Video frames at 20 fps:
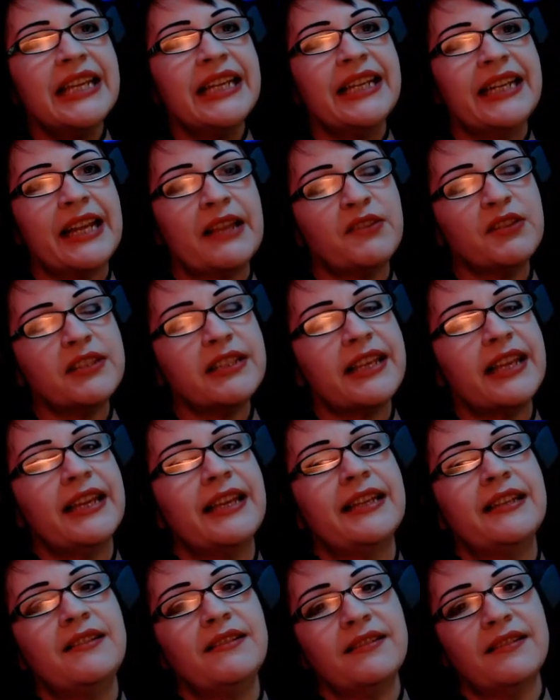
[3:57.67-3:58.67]
Now this
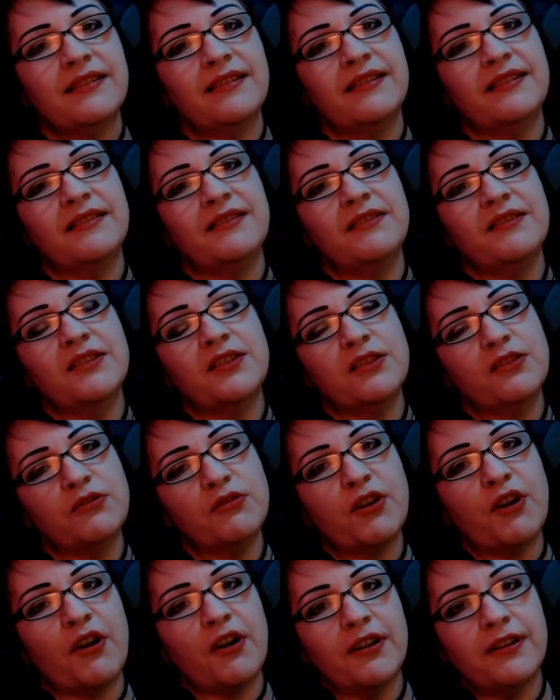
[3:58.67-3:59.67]
kid is a little
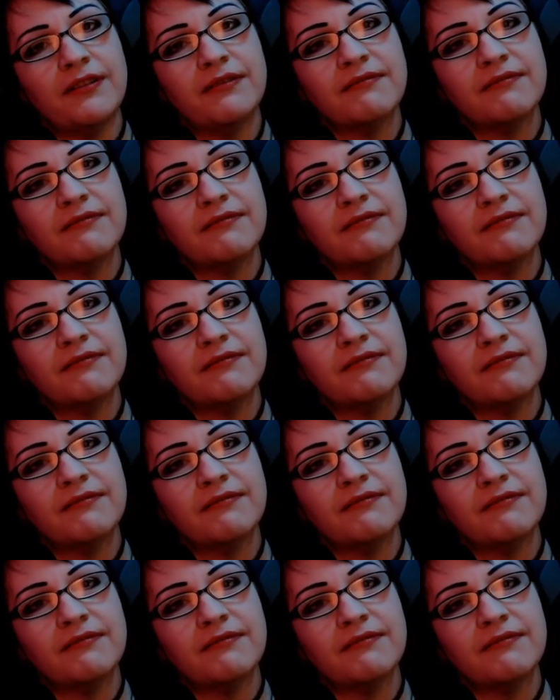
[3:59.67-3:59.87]
girl,